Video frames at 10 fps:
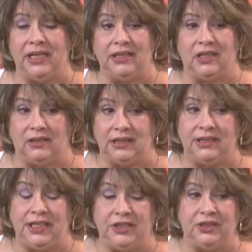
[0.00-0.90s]
I talk to
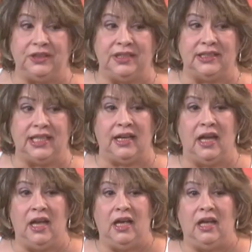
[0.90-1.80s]
teachers and say,
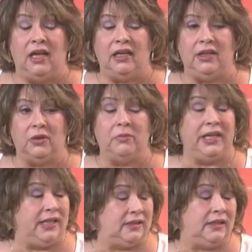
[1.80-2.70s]
you know,
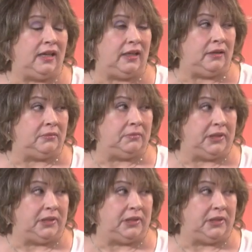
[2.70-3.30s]
money is tight.